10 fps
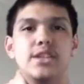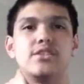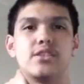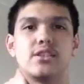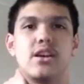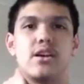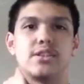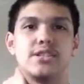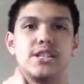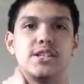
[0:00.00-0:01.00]
he took the
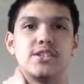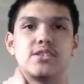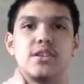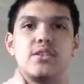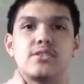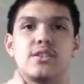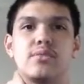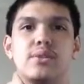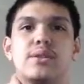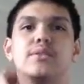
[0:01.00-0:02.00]
hardest hit, and it all
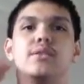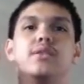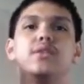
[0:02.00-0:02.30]
started when